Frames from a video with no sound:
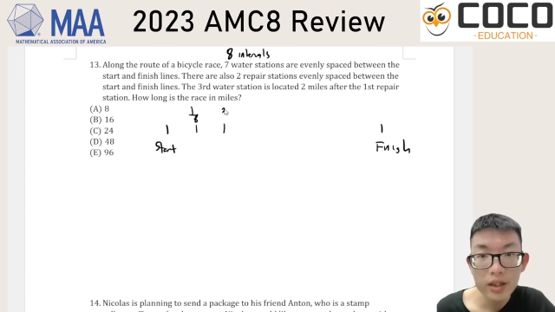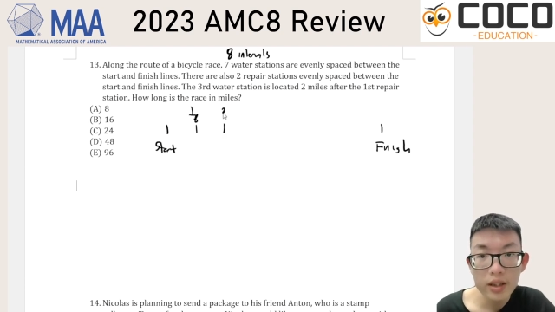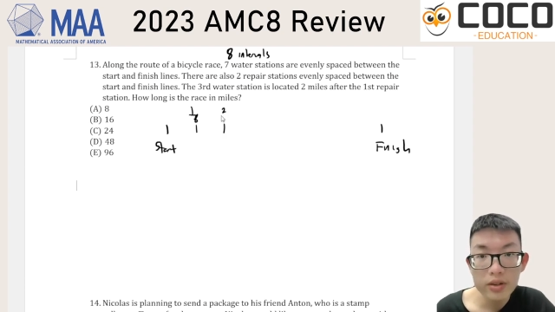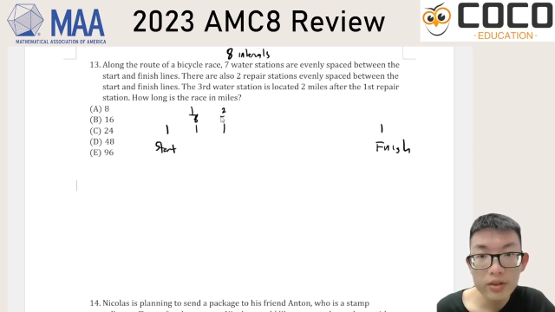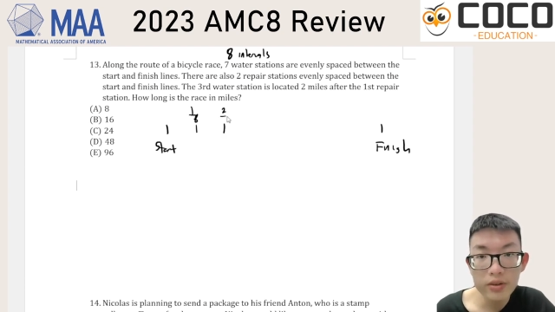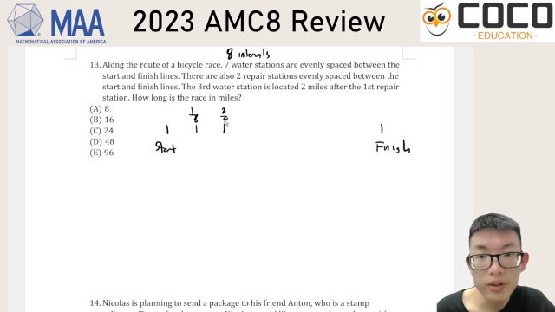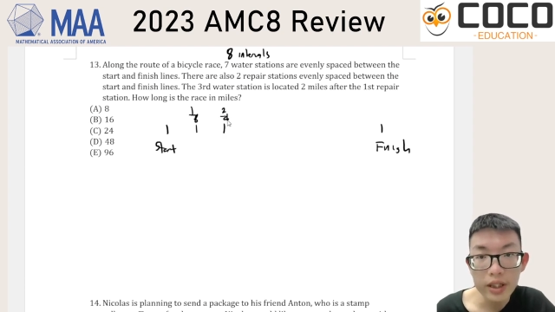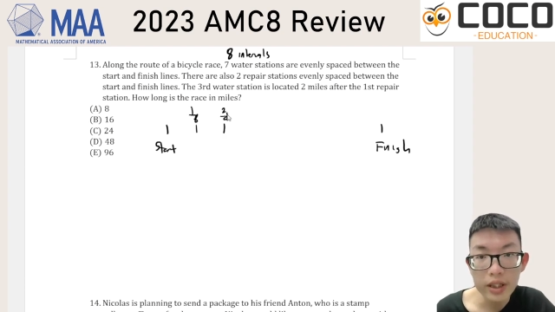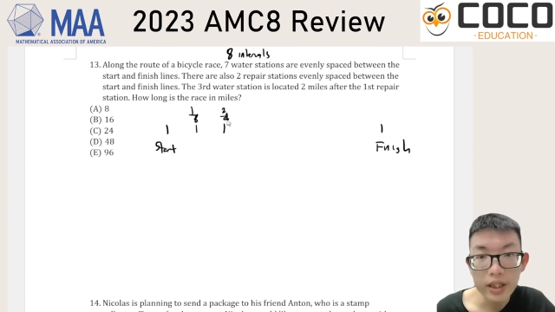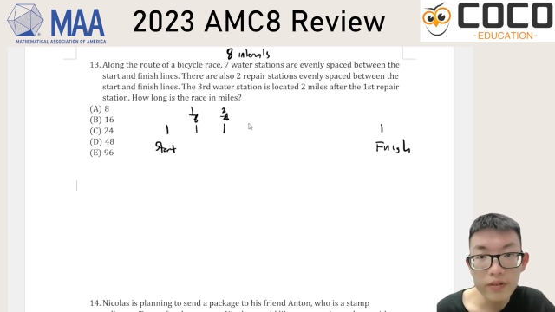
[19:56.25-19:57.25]

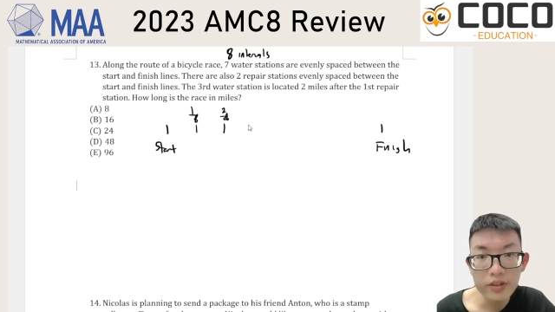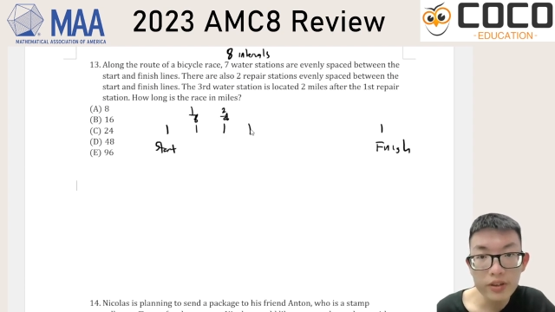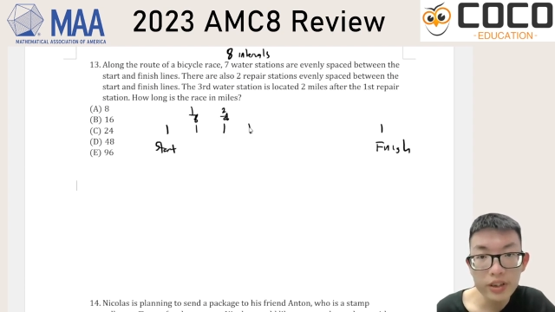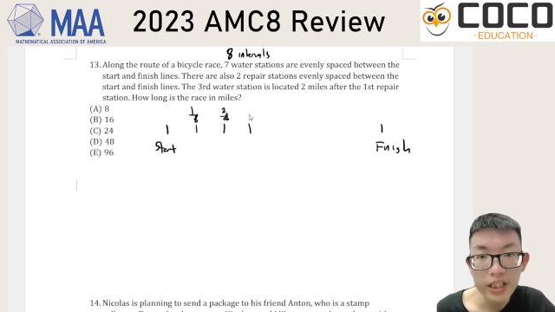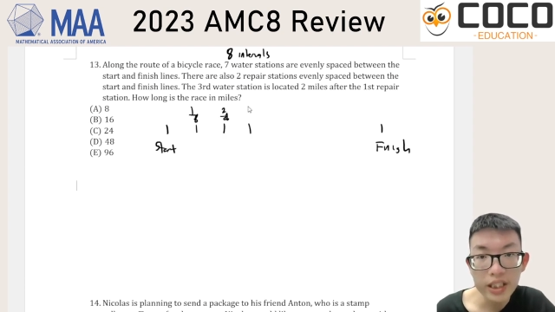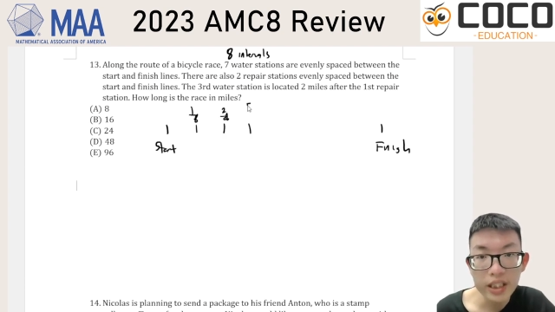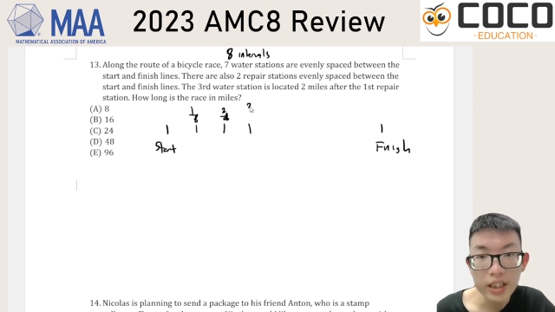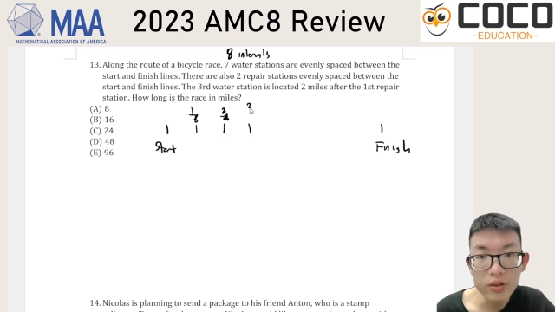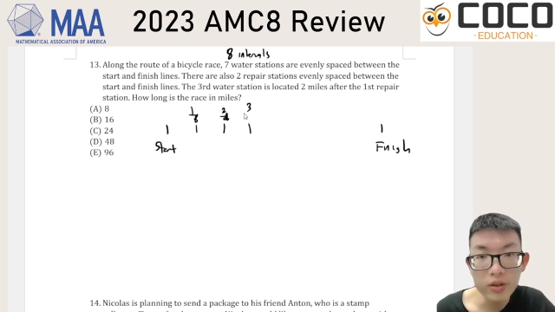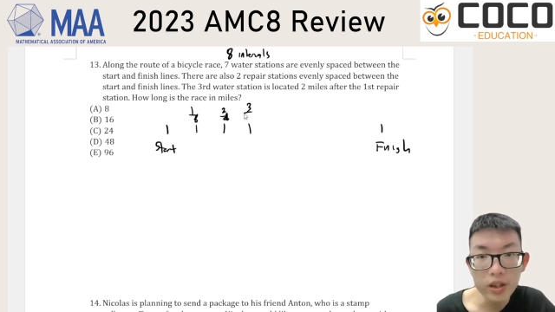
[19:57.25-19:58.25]
2/8, 3/8, and
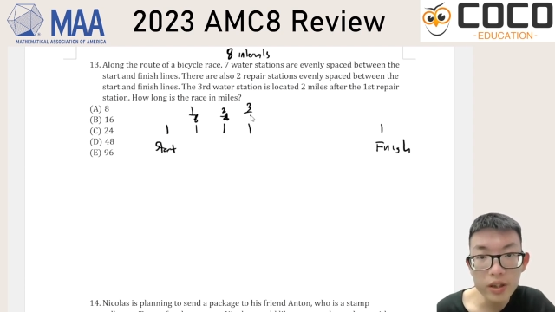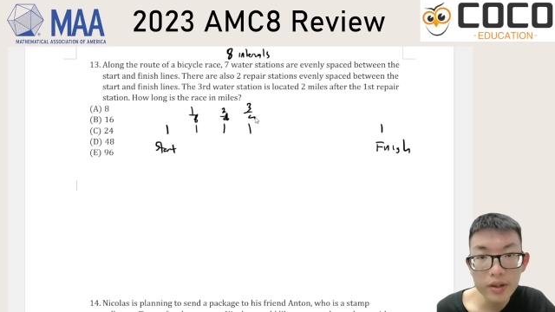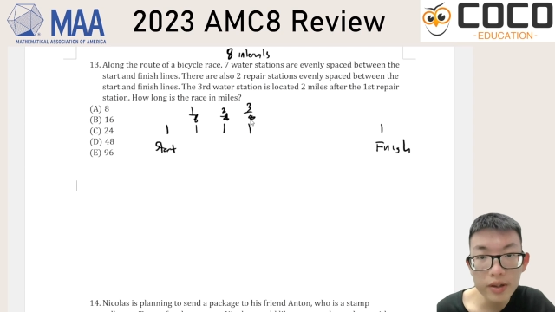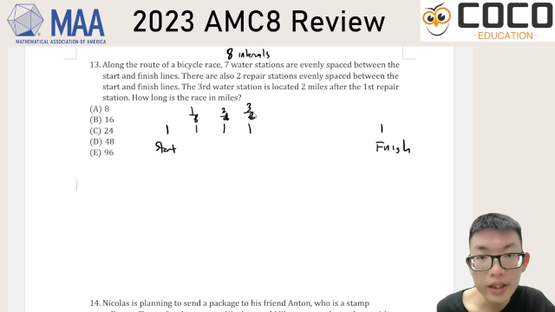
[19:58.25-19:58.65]
so on,